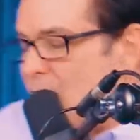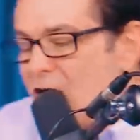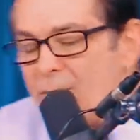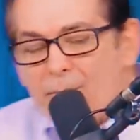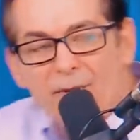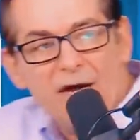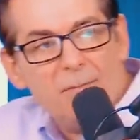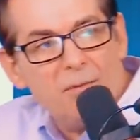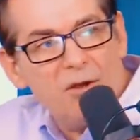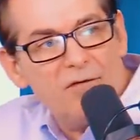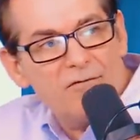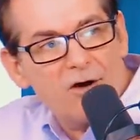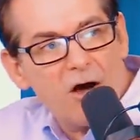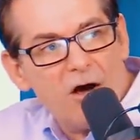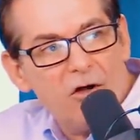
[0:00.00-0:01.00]
among people
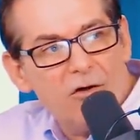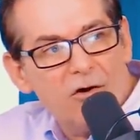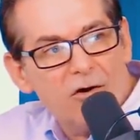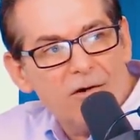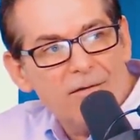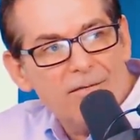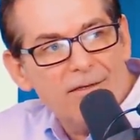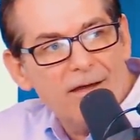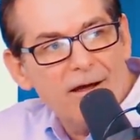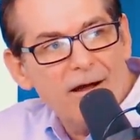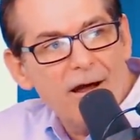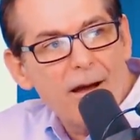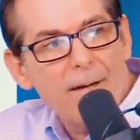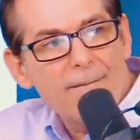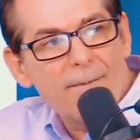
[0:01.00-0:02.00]
of color
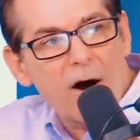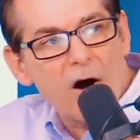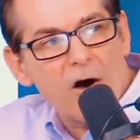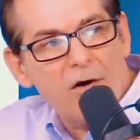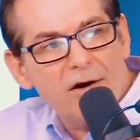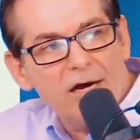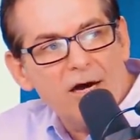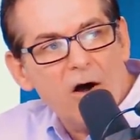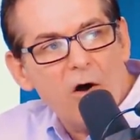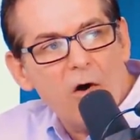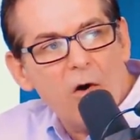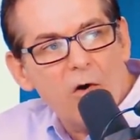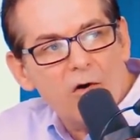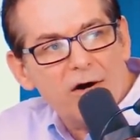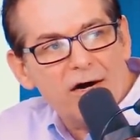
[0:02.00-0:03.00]
party
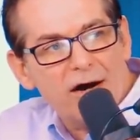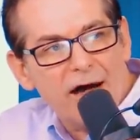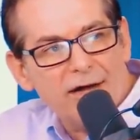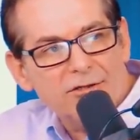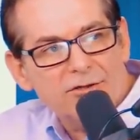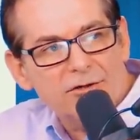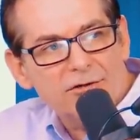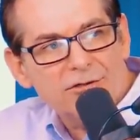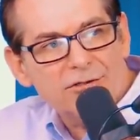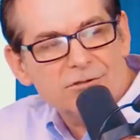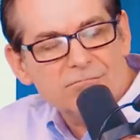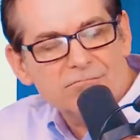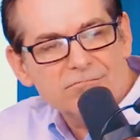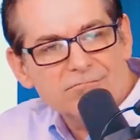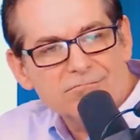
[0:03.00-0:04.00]
organizers.